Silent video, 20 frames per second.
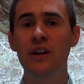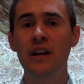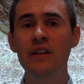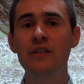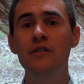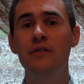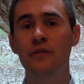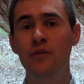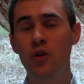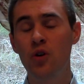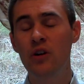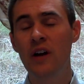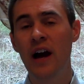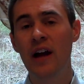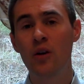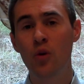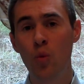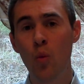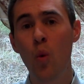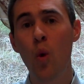interval,
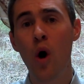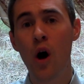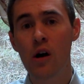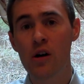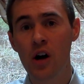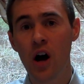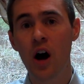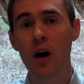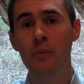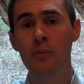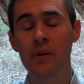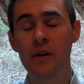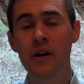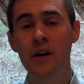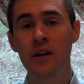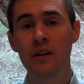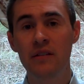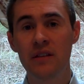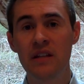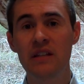kind of walk
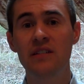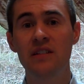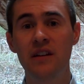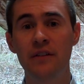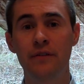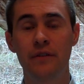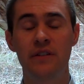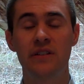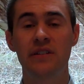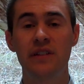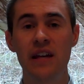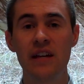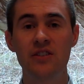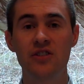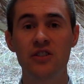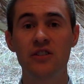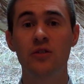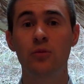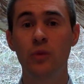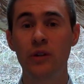up these different
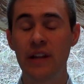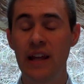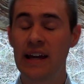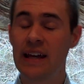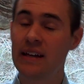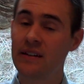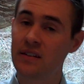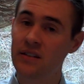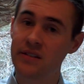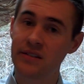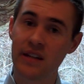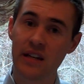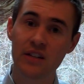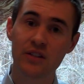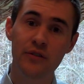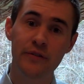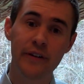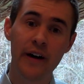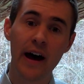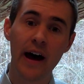stages. And when they get to
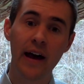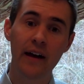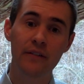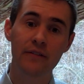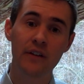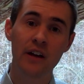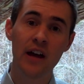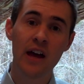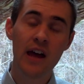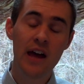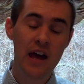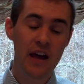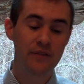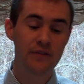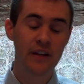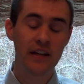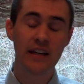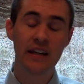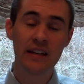stage 5, if they